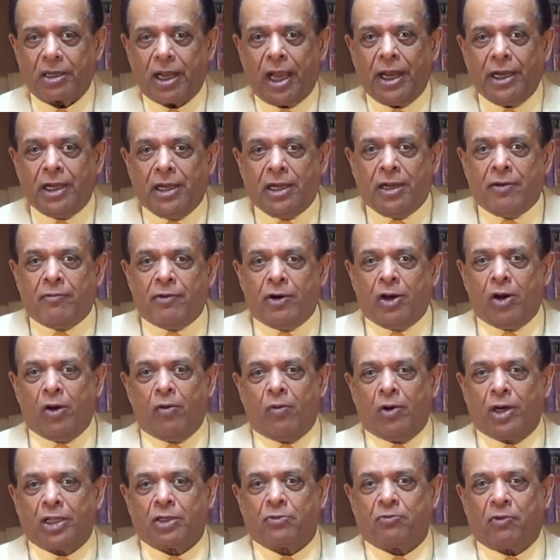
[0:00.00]
I didn't even know
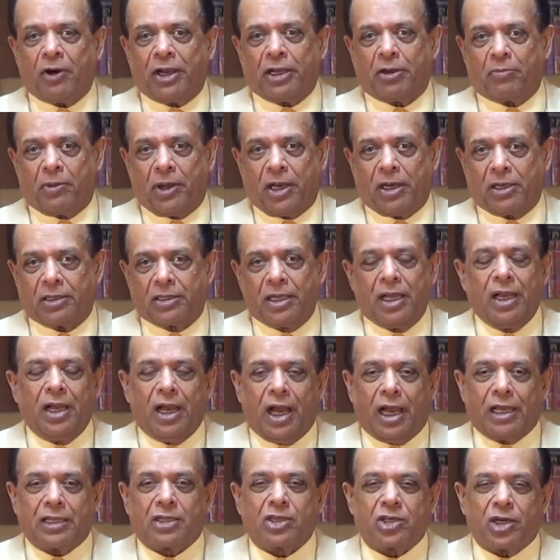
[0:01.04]
what is fighter pilot.
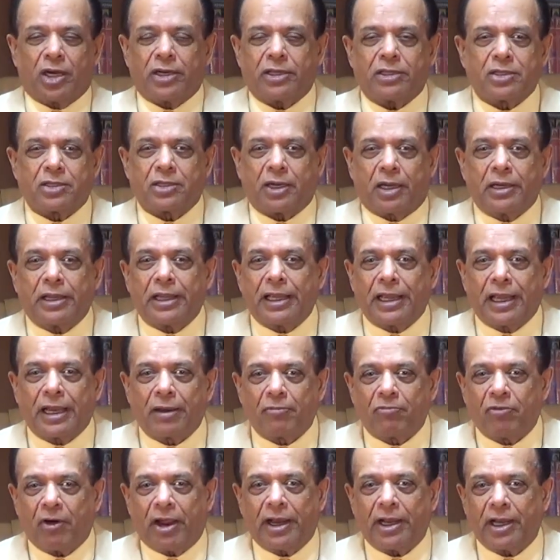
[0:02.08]
I started studying
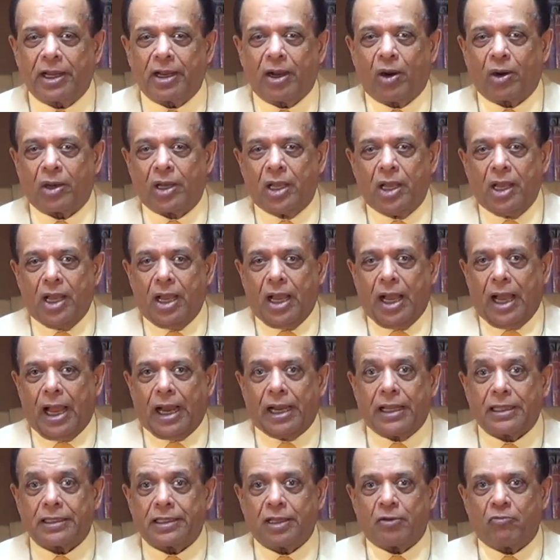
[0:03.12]
and finding out.
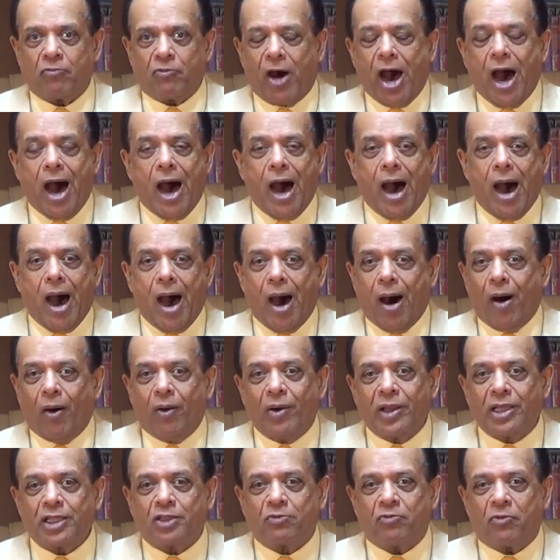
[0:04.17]
And I said, wow,
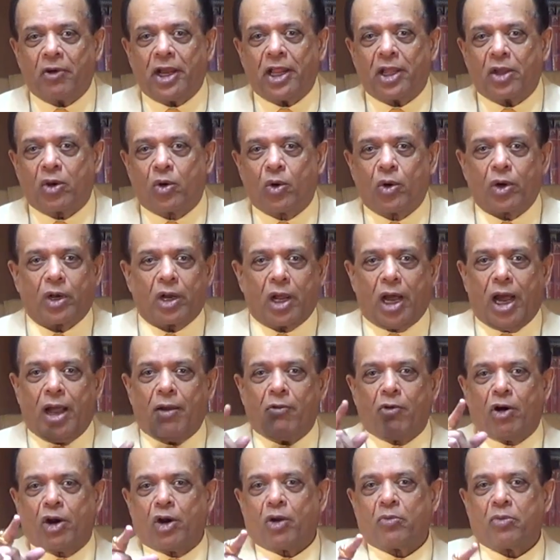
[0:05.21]
it's very good.
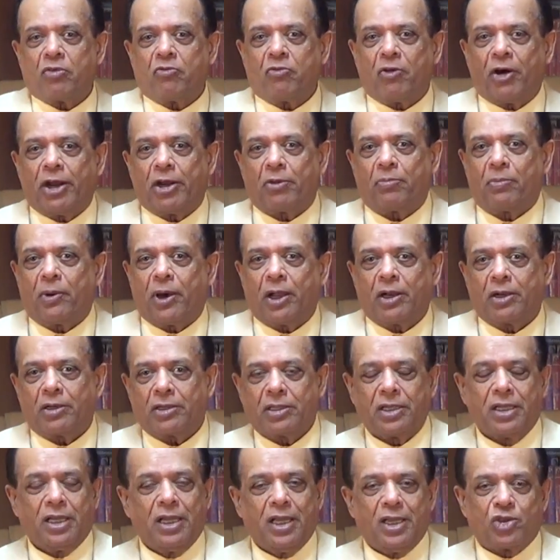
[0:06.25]
I want to be fighter pilot.
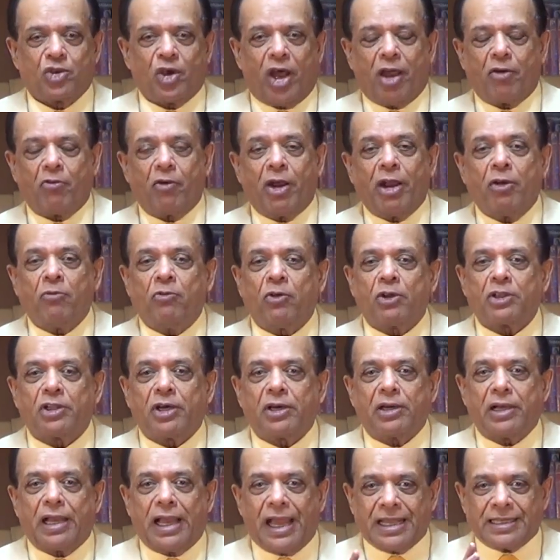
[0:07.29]
So I went for
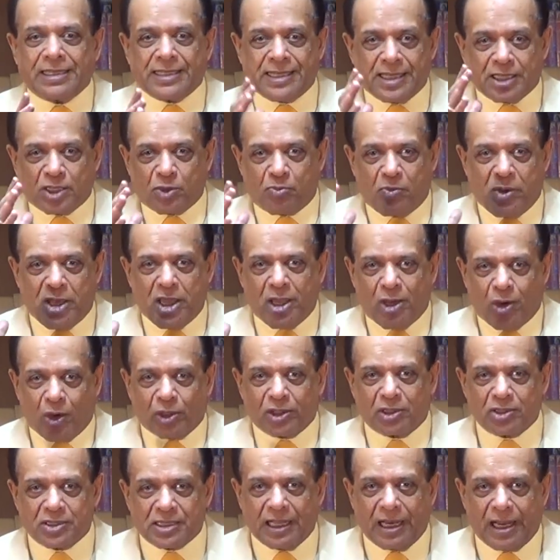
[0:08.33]
the SSB,
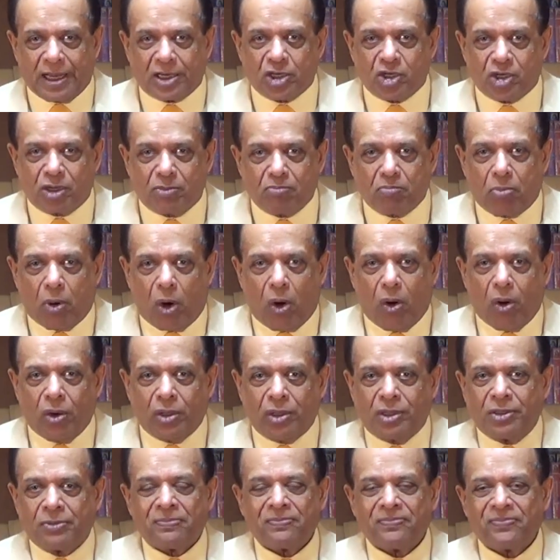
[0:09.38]
called the selection
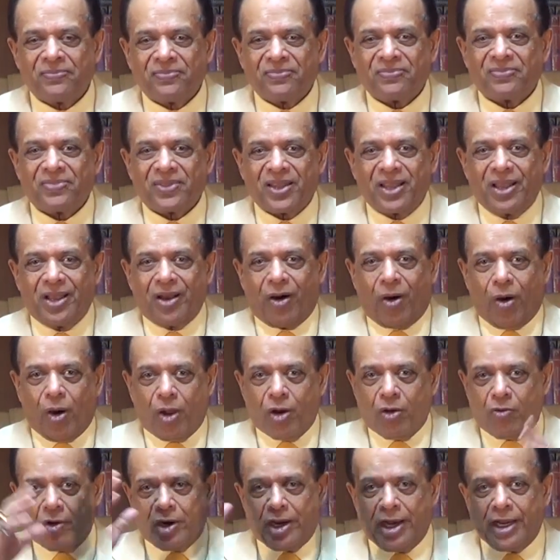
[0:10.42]
board, all
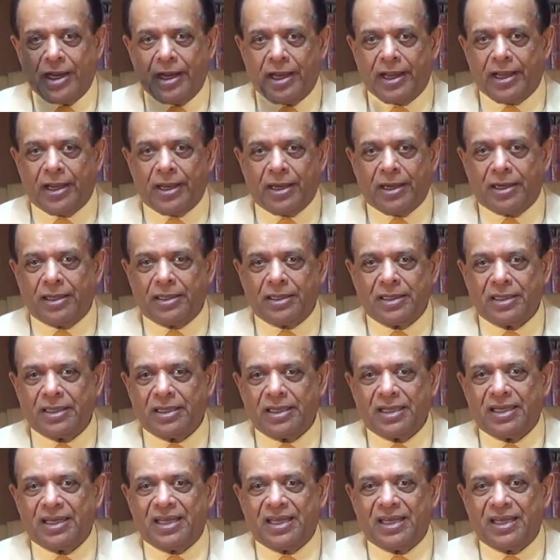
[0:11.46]
over India.